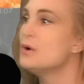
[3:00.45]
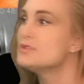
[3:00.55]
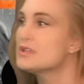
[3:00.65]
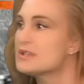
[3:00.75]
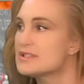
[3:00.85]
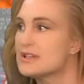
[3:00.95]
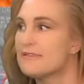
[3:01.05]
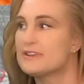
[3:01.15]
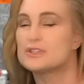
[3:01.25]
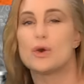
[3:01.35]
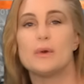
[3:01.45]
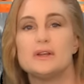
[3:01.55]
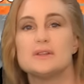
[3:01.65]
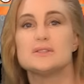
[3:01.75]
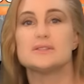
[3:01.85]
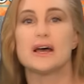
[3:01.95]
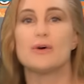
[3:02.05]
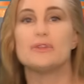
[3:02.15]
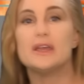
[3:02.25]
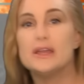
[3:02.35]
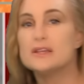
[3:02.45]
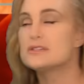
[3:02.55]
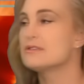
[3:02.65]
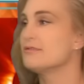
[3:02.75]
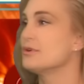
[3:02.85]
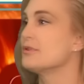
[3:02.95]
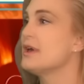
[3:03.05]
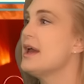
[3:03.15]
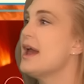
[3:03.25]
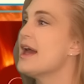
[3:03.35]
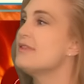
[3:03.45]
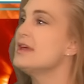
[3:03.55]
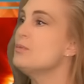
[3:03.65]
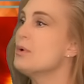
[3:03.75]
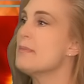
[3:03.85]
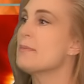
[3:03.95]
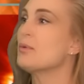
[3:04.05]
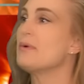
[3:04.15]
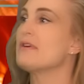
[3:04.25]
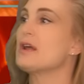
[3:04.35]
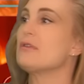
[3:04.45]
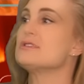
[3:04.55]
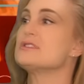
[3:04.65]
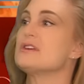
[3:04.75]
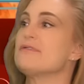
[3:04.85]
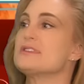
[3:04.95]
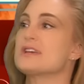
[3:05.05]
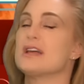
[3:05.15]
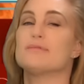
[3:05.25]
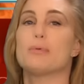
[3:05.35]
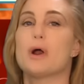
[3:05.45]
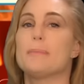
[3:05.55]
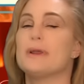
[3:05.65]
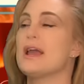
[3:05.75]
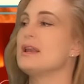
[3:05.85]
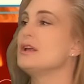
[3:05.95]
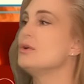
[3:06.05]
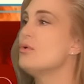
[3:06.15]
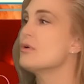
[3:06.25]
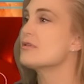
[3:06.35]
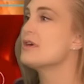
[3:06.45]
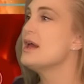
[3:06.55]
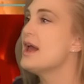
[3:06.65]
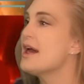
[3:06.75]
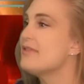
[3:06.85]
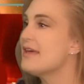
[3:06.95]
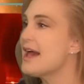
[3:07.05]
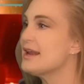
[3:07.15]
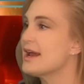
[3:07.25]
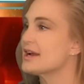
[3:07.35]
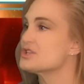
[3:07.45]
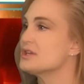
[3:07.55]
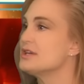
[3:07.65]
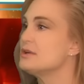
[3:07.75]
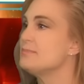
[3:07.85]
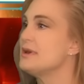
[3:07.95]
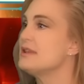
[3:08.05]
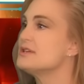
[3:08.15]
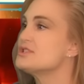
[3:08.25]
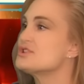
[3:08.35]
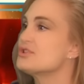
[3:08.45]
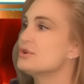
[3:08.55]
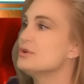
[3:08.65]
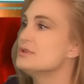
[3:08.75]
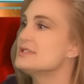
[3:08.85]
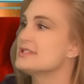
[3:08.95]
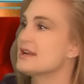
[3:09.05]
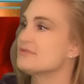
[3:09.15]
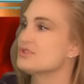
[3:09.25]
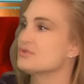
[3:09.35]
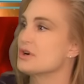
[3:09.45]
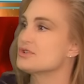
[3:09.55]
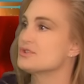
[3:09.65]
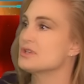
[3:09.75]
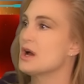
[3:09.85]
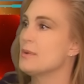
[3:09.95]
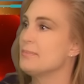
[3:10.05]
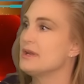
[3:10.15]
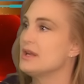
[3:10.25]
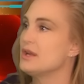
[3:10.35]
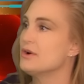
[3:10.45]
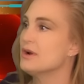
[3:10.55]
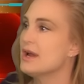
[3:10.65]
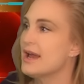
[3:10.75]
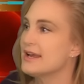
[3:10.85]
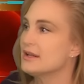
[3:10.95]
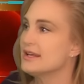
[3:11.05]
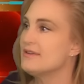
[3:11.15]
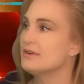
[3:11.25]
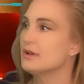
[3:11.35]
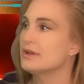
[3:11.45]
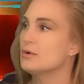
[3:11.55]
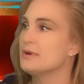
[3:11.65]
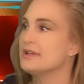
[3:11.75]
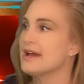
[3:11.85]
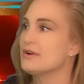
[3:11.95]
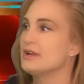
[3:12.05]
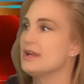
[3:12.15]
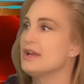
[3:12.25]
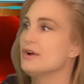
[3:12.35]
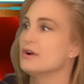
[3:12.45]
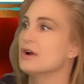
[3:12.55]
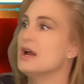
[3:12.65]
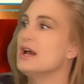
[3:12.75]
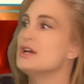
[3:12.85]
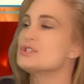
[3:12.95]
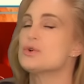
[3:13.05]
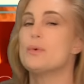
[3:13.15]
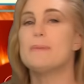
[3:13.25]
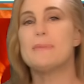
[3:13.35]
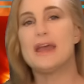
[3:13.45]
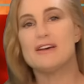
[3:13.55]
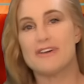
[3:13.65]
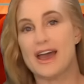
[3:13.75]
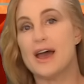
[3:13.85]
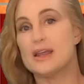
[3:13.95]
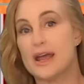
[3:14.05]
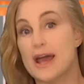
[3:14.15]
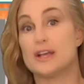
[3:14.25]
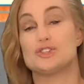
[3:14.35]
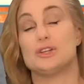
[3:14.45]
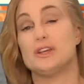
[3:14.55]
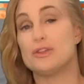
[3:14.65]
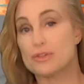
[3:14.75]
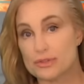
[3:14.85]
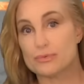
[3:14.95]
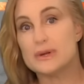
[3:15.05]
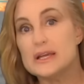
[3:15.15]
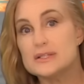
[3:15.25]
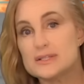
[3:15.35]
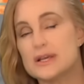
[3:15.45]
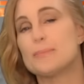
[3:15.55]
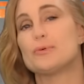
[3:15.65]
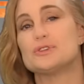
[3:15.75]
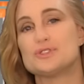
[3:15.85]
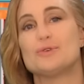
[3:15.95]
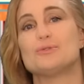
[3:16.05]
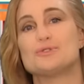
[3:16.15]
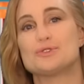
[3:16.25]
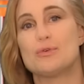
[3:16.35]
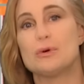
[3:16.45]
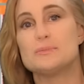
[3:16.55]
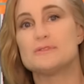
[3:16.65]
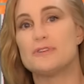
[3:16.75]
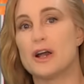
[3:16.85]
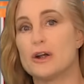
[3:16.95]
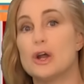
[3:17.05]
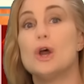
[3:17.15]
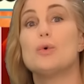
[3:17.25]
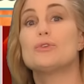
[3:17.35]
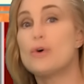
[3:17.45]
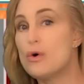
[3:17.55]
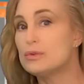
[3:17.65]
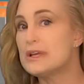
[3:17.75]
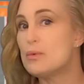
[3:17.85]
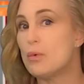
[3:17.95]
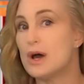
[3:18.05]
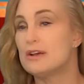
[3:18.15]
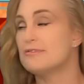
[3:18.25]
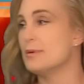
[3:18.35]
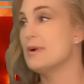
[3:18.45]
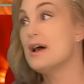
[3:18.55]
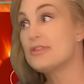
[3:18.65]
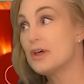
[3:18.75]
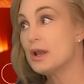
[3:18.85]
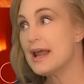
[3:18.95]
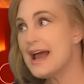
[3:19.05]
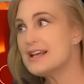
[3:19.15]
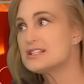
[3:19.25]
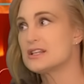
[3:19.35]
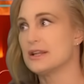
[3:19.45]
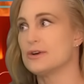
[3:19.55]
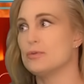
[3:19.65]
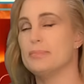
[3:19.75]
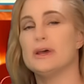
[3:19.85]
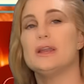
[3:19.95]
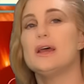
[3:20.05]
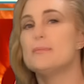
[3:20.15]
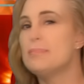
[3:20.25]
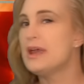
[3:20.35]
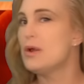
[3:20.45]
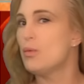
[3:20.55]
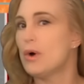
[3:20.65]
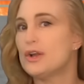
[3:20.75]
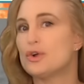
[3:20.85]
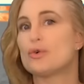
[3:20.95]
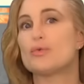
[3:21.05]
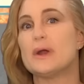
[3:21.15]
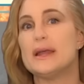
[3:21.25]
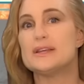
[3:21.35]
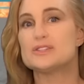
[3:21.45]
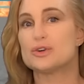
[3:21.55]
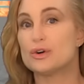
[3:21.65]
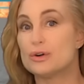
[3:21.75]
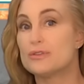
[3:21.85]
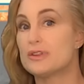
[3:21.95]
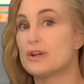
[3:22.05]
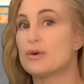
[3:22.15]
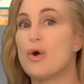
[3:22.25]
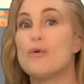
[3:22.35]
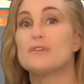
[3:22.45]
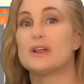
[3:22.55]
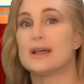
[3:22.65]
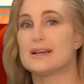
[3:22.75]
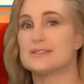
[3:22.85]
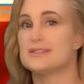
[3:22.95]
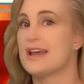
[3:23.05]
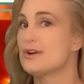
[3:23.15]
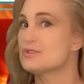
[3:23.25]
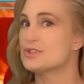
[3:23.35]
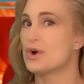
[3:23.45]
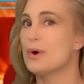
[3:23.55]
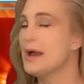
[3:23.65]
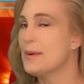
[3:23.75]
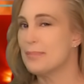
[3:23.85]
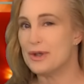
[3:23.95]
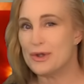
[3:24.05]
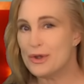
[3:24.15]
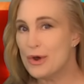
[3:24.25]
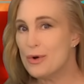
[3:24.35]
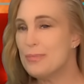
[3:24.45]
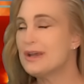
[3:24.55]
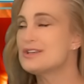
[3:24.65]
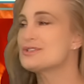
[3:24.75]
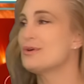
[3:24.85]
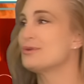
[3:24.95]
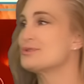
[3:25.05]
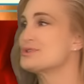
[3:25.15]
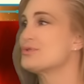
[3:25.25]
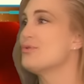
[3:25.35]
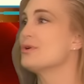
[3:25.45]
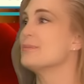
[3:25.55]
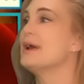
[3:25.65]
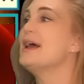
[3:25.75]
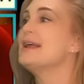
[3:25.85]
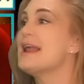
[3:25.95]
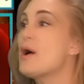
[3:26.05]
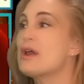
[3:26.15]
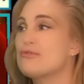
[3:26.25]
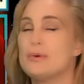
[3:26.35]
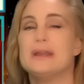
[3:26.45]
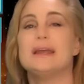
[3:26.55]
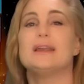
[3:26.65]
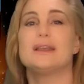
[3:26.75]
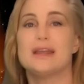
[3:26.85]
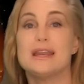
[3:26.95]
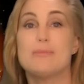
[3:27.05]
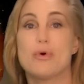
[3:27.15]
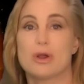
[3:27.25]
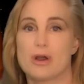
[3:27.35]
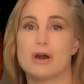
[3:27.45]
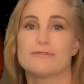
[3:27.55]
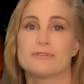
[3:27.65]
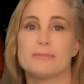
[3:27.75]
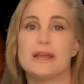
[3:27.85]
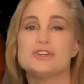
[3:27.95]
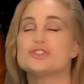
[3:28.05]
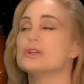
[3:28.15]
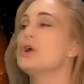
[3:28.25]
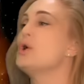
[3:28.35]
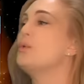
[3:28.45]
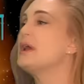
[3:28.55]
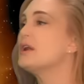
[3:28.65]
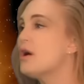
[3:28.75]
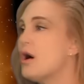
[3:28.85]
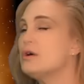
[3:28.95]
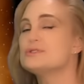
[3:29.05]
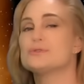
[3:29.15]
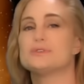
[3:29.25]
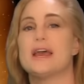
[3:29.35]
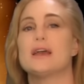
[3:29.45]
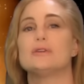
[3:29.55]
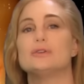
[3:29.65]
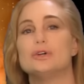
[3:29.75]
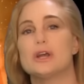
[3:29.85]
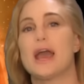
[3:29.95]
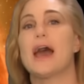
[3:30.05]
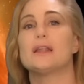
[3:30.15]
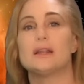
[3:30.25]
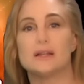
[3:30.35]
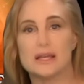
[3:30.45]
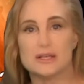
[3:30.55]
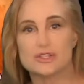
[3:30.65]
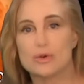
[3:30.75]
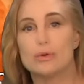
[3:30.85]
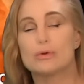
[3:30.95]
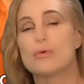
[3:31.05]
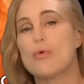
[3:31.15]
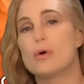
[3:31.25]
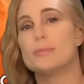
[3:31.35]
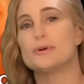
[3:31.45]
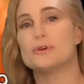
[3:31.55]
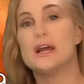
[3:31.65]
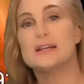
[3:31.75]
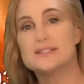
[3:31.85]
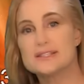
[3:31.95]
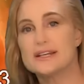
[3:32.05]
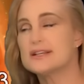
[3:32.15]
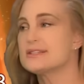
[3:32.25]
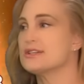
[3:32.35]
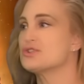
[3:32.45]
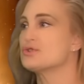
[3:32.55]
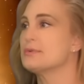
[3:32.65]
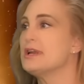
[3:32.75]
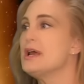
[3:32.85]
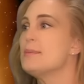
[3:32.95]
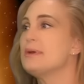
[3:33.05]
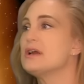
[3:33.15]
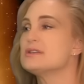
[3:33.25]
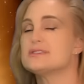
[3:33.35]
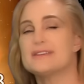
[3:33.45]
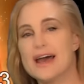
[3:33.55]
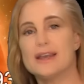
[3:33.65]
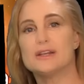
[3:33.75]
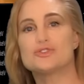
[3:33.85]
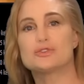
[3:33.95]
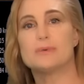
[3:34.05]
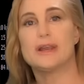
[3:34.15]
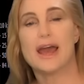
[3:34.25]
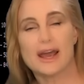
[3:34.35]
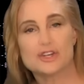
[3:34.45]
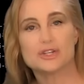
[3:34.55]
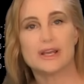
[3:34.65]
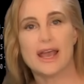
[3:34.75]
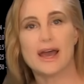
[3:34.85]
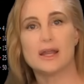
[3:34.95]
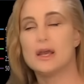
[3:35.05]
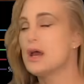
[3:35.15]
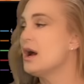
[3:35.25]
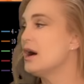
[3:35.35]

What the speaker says: most of the stuff that's going to the southeast of Earth. And then remember, we've got all the stuff that's kind of propagating north, and that actually could be this third set of structures up in here, and even a little bit down in here. So we may have had actually three separate solar storms fire, with only one of them, the last little bit, being what grazed Earth here over the last day or so, but no big solar storm. Now, if we needed any more confirmation, we can also take a look at the Solar Orbiter STIX instrument, because that instrument actually had